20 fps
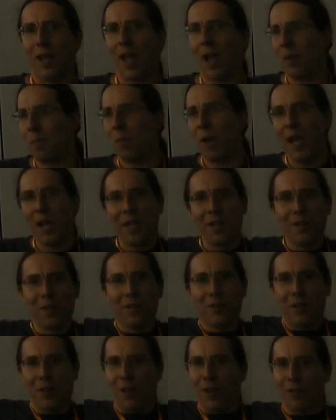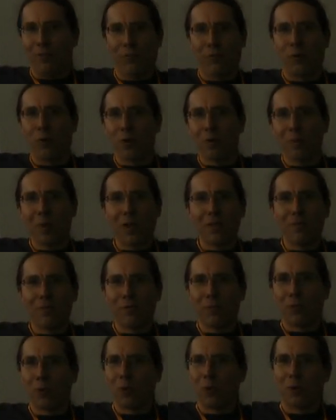I painted a
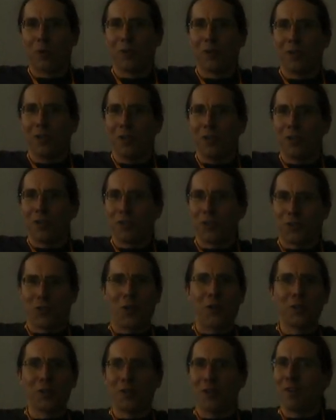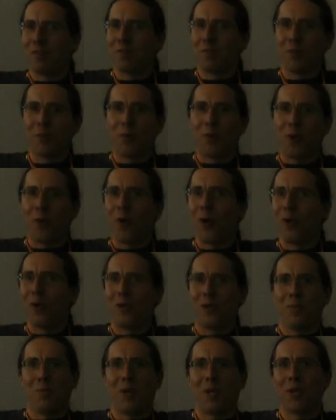4x4 chunk of the
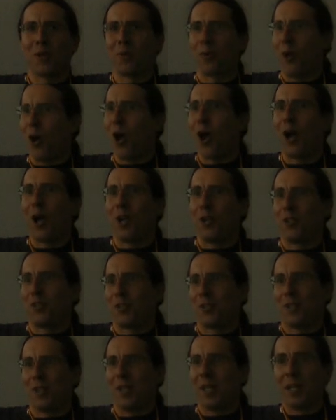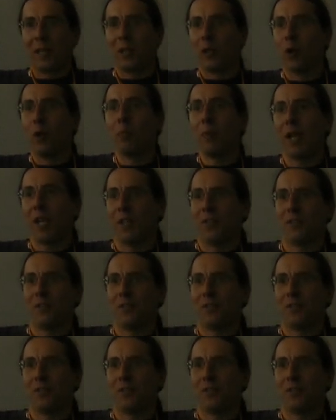wall in my garage in glow paint